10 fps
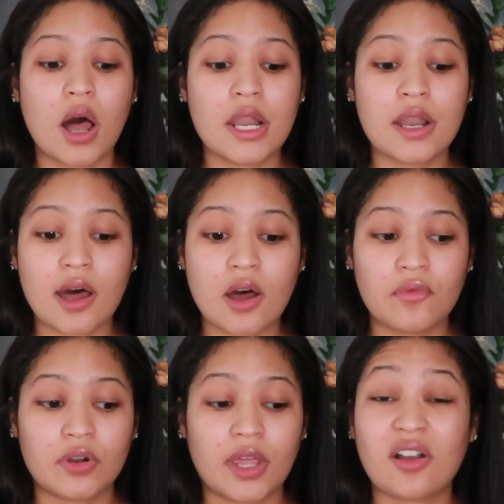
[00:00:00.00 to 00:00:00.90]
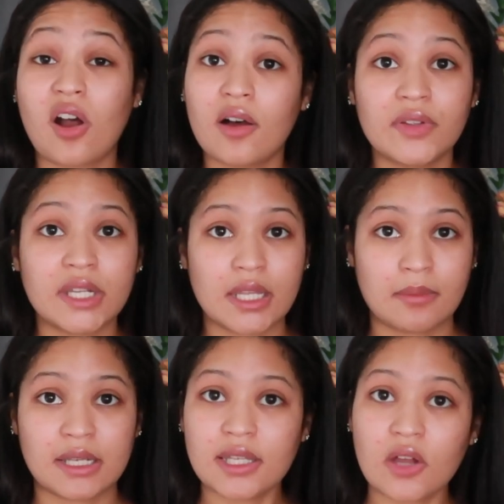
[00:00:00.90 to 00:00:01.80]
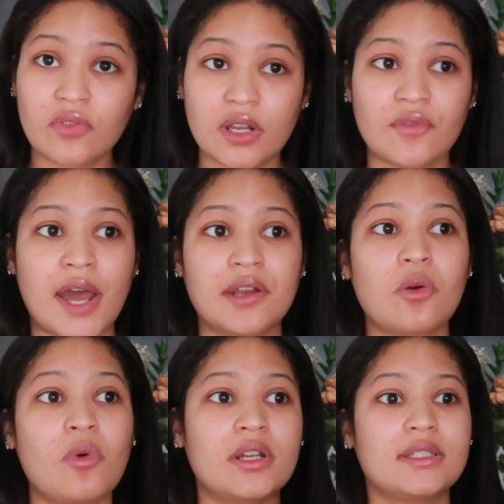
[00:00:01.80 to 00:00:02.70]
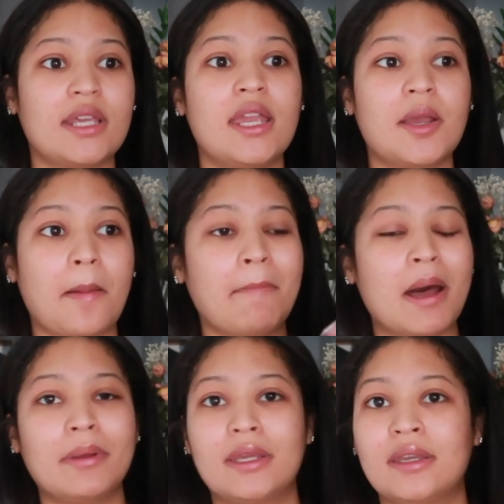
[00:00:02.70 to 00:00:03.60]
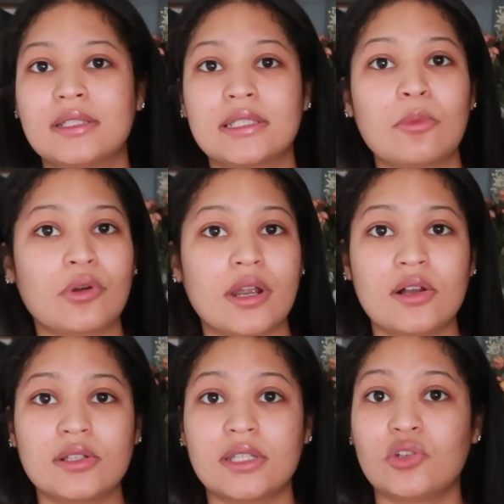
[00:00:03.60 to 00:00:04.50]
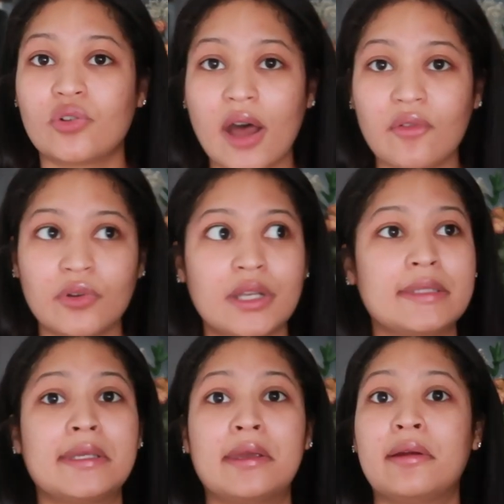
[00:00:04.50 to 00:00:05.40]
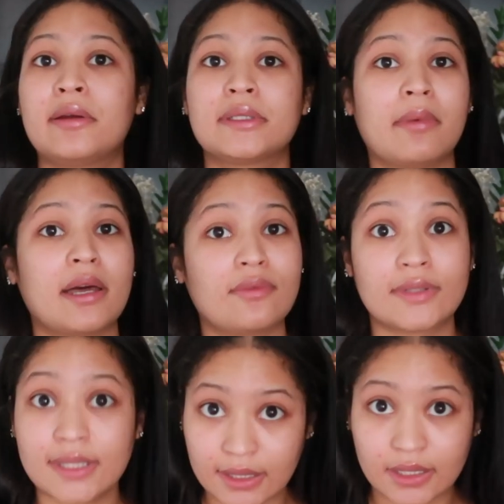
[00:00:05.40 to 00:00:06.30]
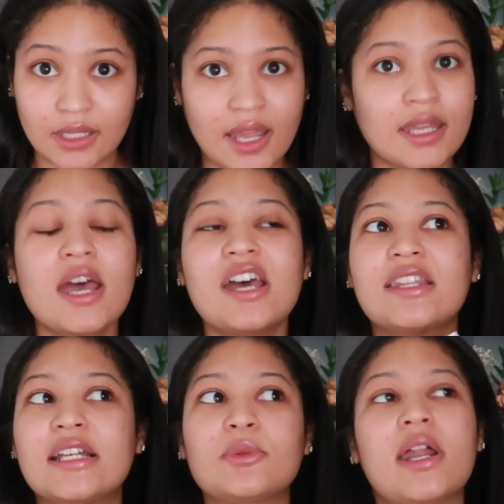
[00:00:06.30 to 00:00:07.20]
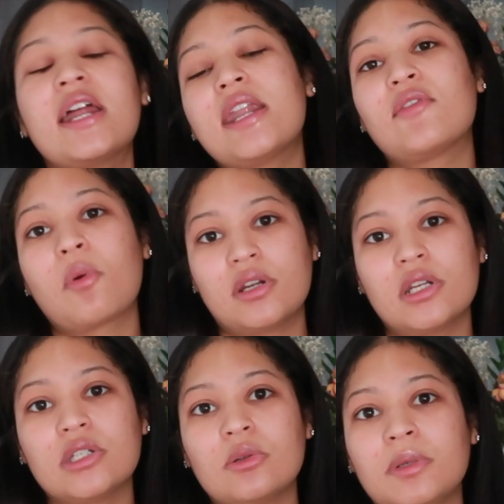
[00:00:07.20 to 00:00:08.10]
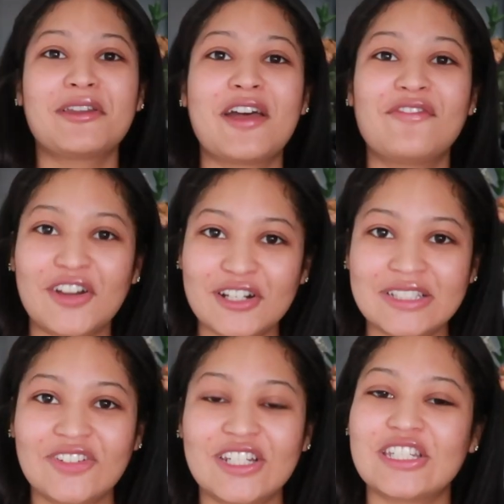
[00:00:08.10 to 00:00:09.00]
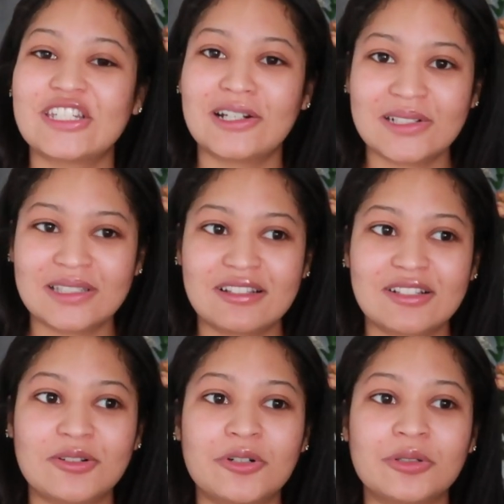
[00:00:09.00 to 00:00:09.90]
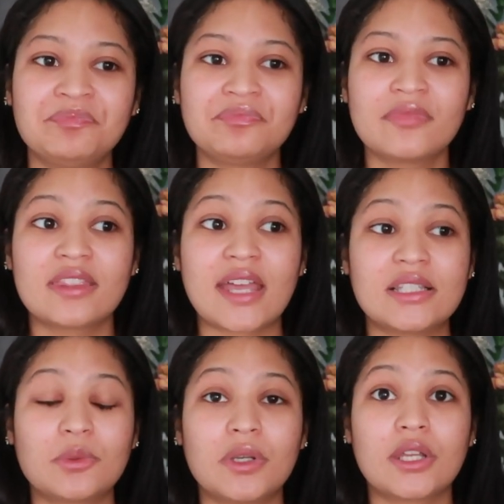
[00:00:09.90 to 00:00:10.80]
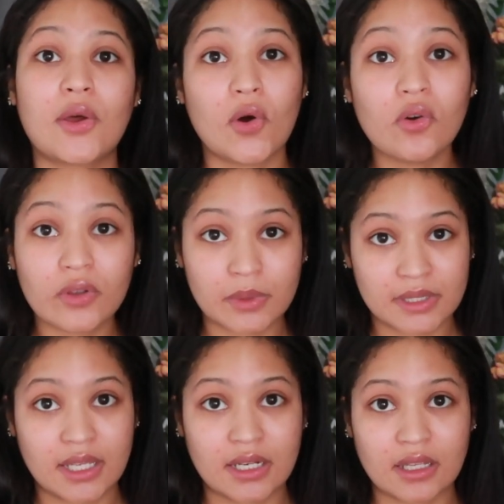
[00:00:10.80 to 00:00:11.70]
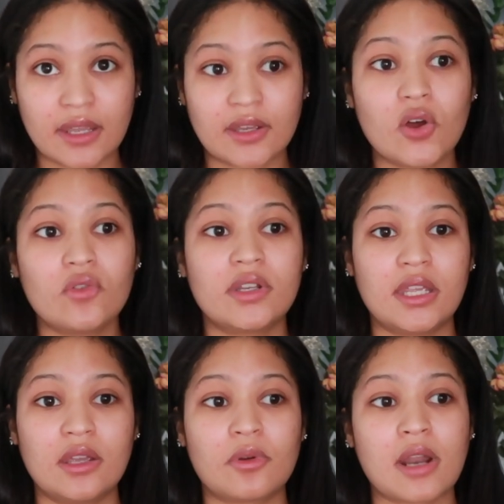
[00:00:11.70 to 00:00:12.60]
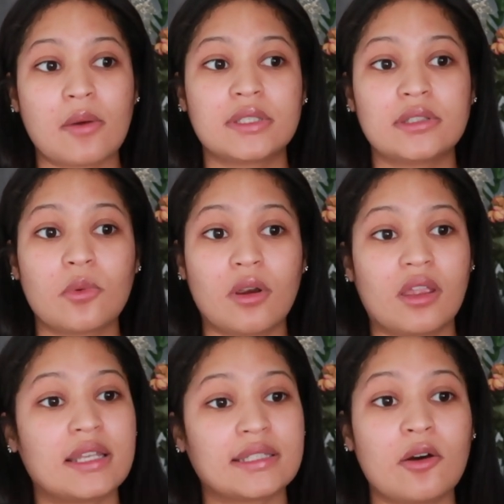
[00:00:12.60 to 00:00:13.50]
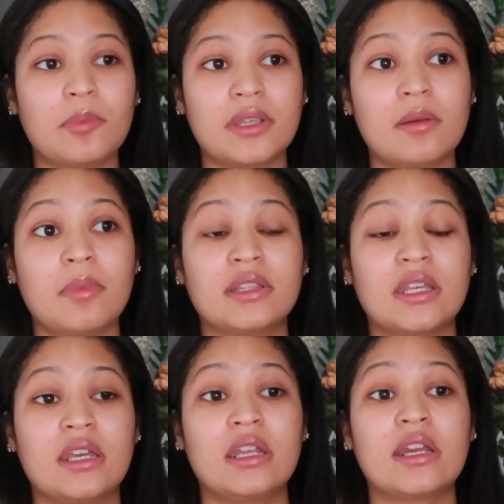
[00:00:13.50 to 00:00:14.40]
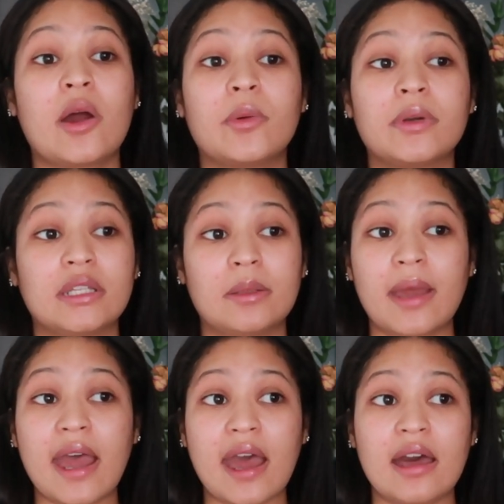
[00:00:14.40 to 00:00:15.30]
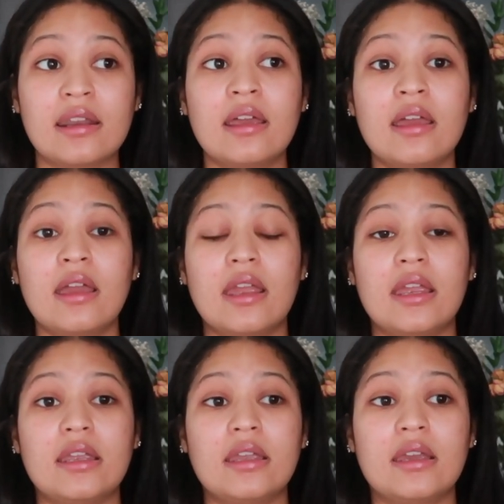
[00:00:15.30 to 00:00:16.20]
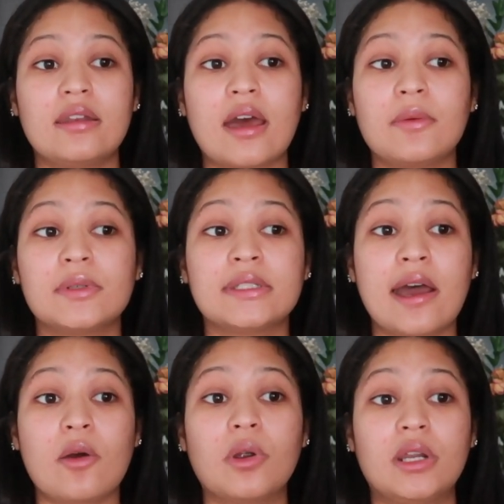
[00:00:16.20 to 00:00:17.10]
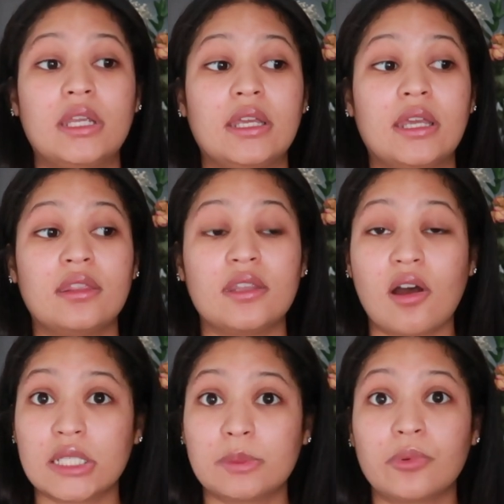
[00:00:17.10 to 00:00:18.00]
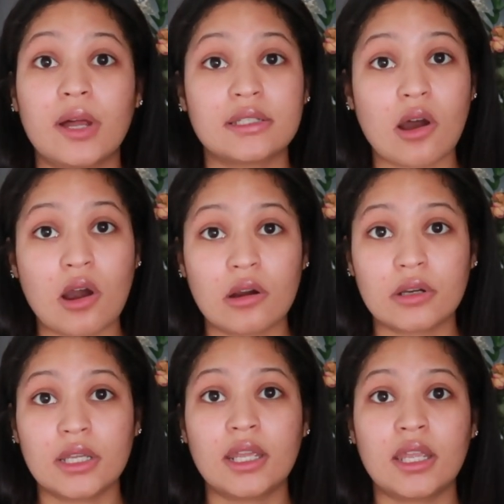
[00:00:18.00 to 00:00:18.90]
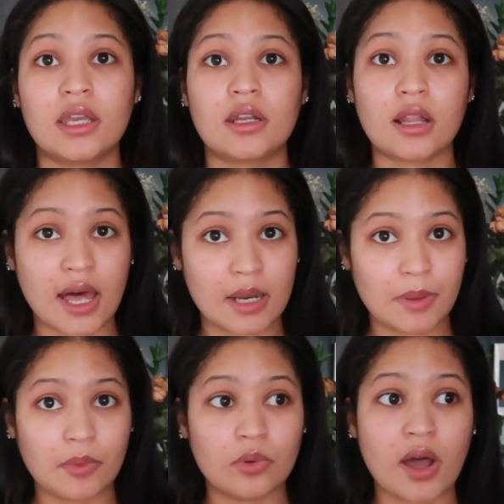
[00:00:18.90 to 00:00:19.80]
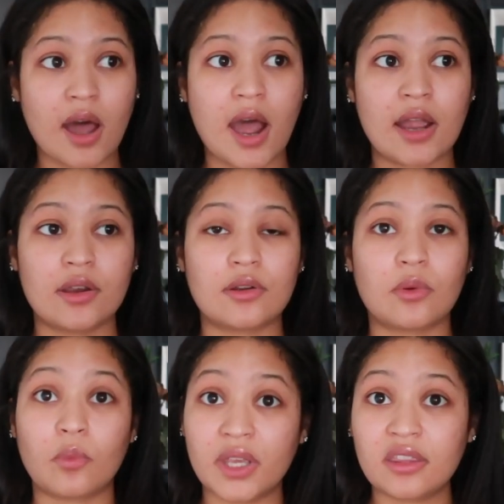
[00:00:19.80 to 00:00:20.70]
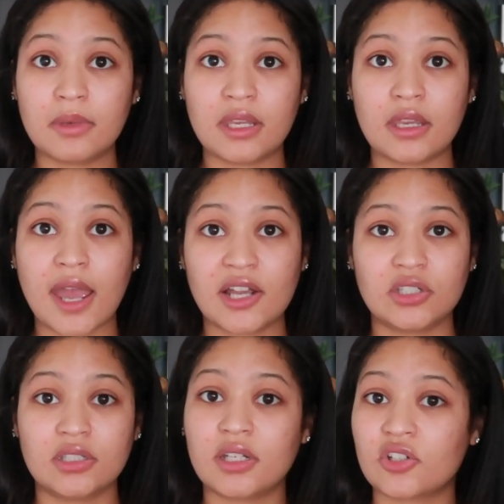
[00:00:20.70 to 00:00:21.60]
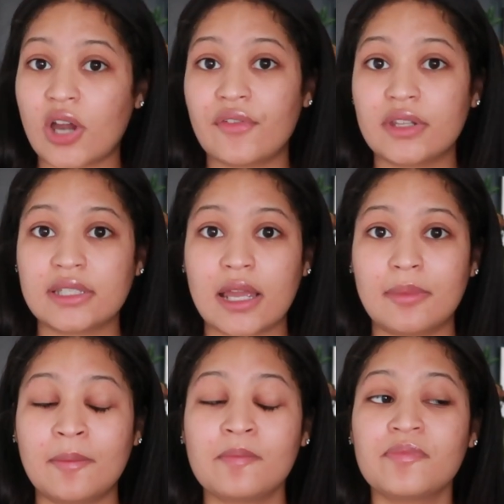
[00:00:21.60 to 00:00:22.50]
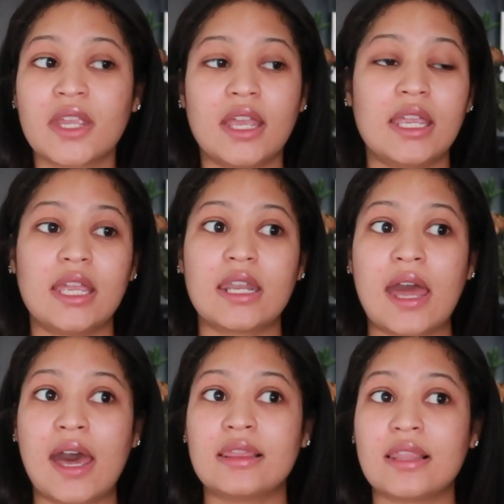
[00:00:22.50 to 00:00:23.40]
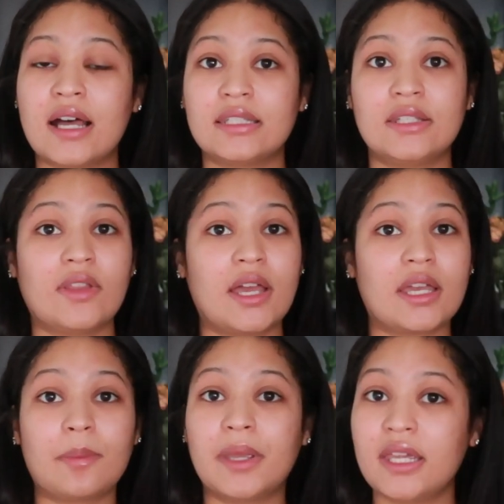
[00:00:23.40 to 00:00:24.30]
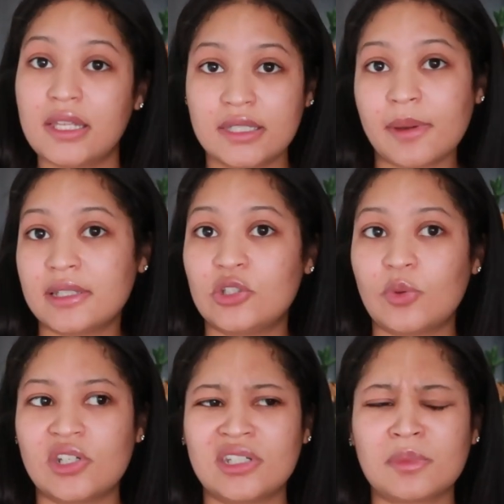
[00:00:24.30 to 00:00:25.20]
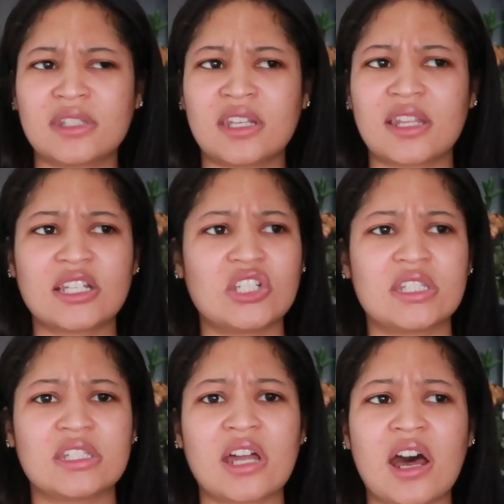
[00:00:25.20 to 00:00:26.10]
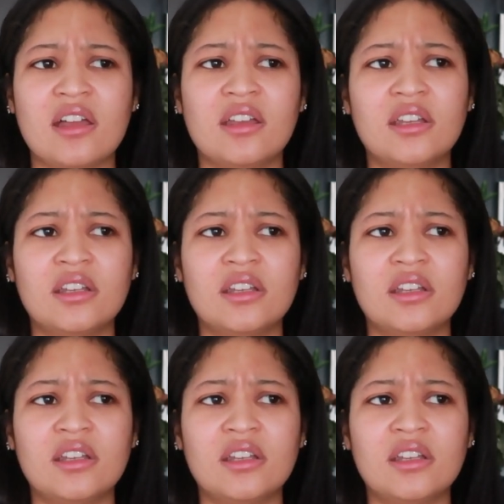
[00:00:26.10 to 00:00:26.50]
enough or like confident in myself enough i don't want to take my leg somewhere else and travel and tear up somebody's facility like that's what i never want to do when i first finished nursing school that's when COVID was hitting. Like COVID hit when I was still working at the LPN, but then it got really bad and I was now working in the hospital as an RN and a lot of people who got hired with me actually took a travel assignment and I had lots of like opinions about situations. I'm just like, that's just not,